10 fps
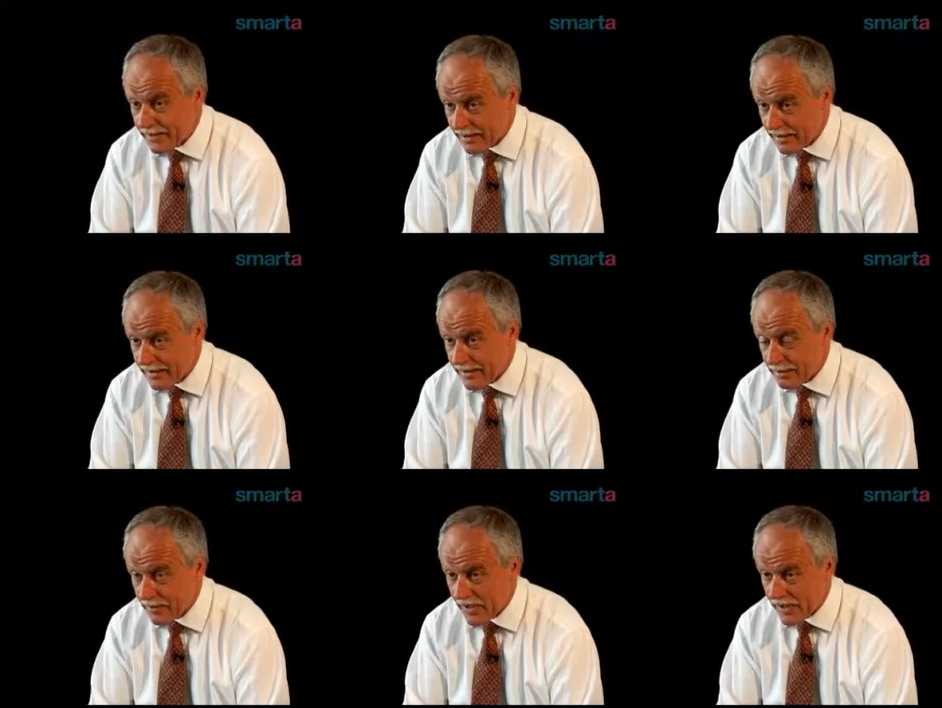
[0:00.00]

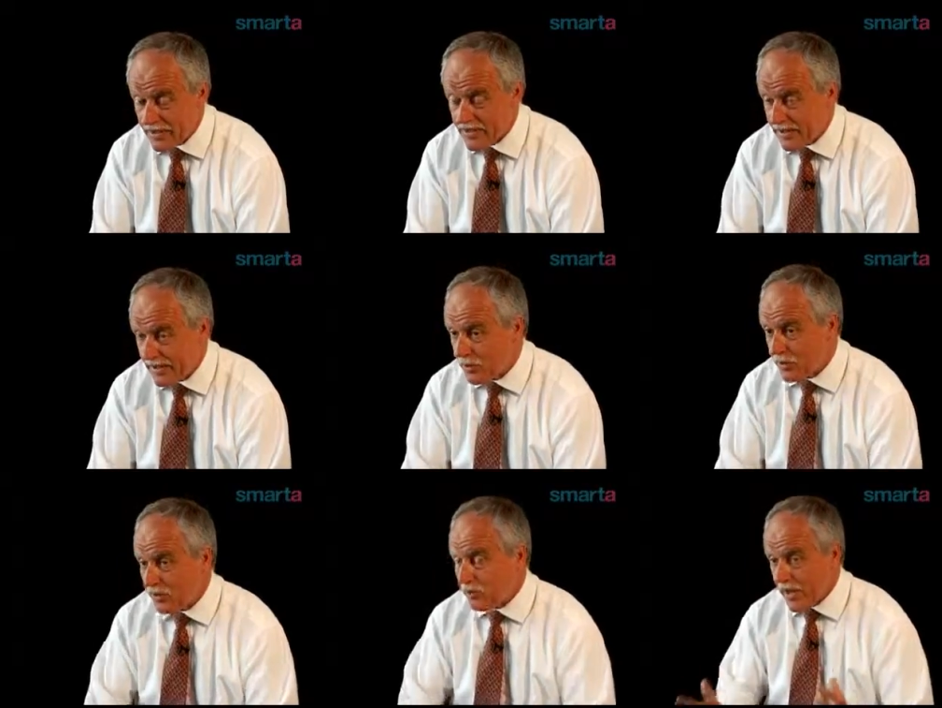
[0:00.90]

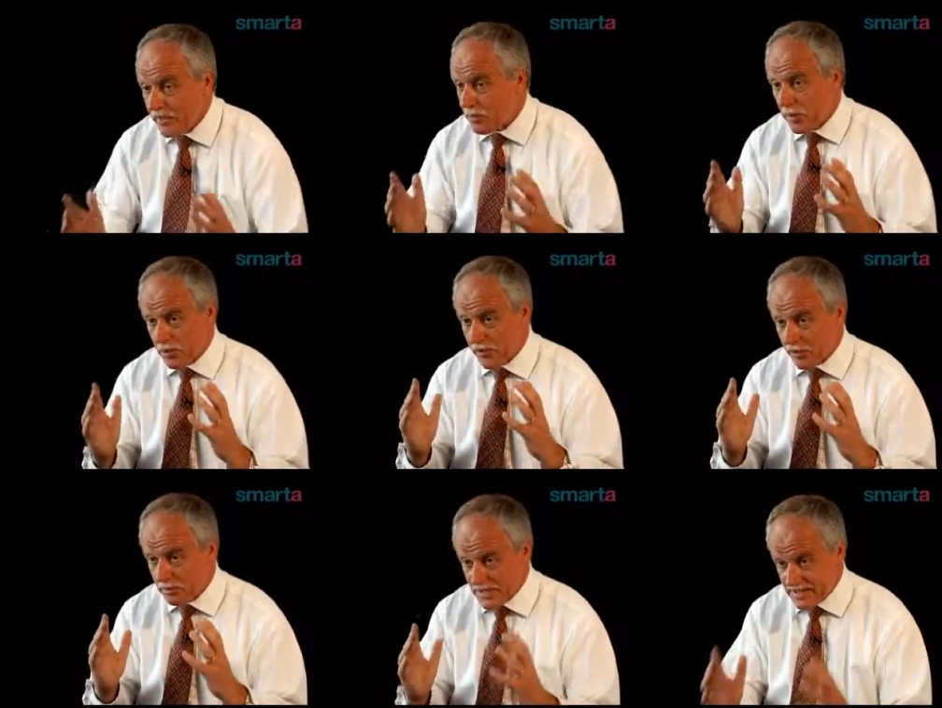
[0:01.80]
Whenever people go into
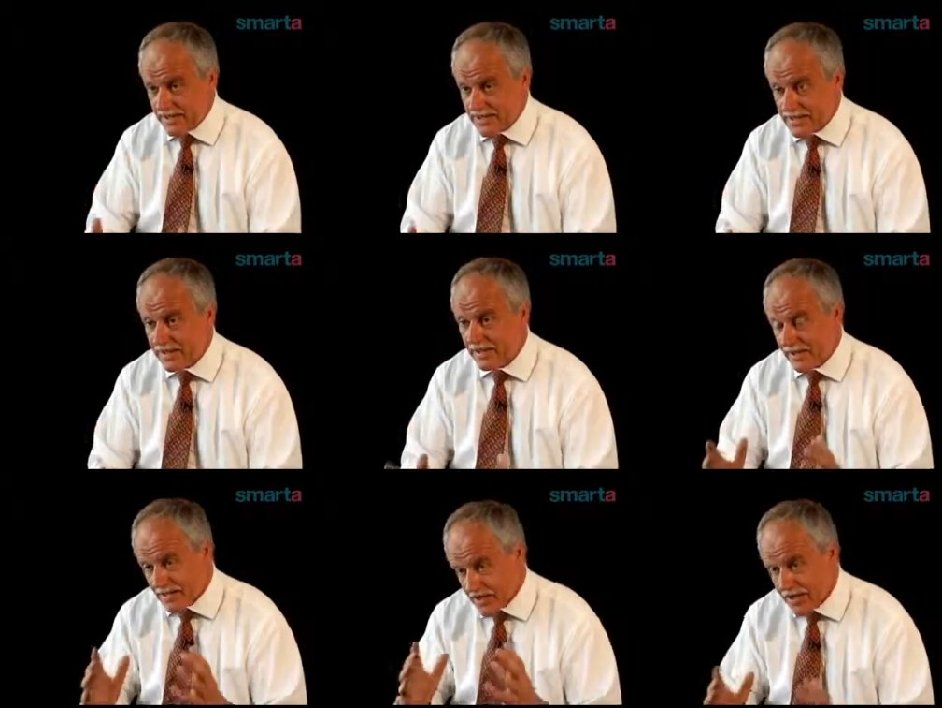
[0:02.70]
business,
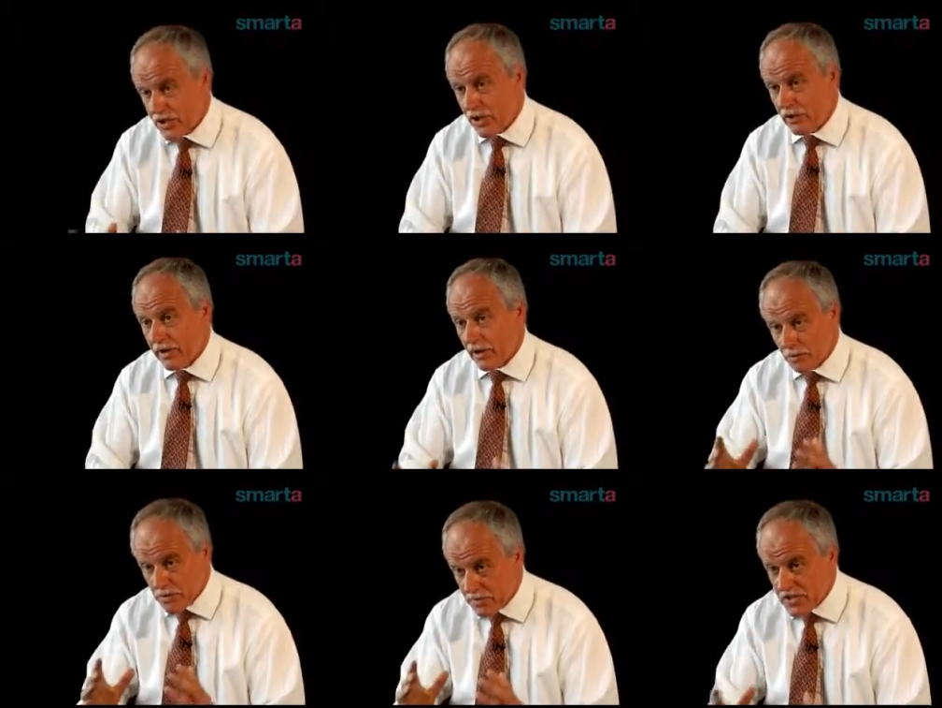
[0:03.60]
they tend to go in
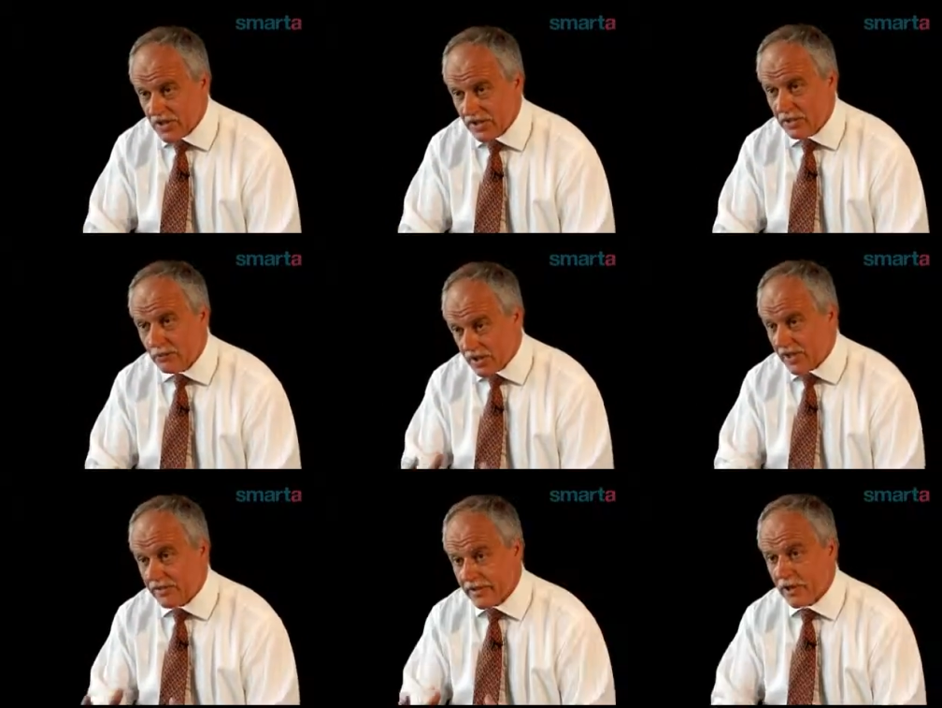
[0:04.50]
optimistically
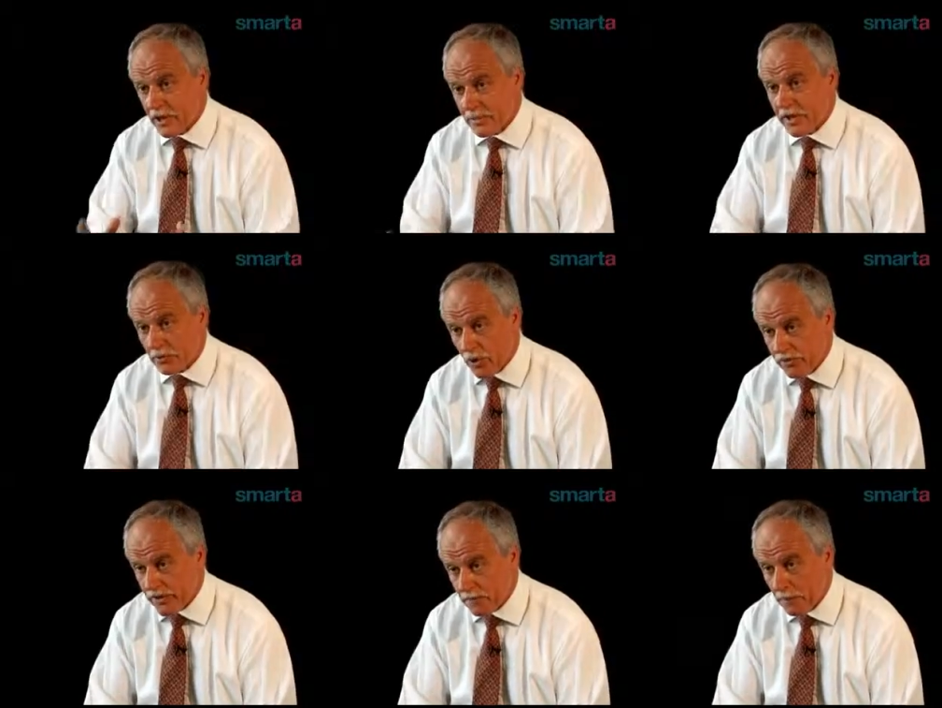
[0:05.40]
believing they're going to make a profit.